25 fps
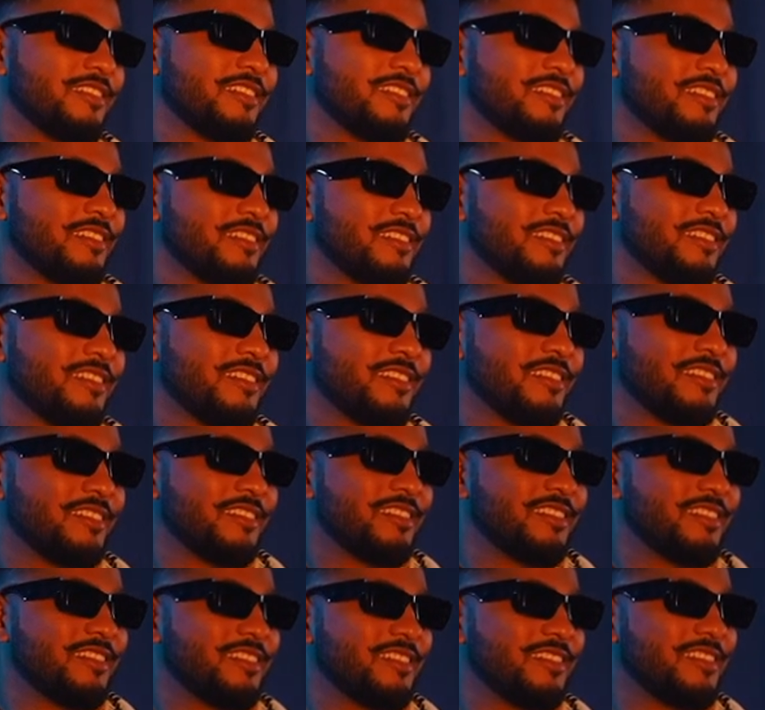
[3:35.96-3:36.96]

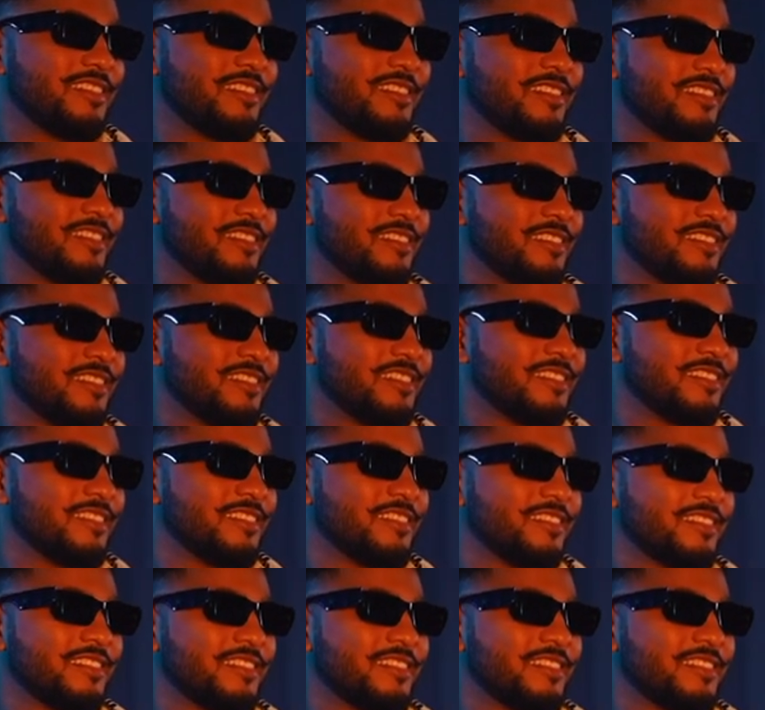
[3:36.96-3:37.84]
(silence)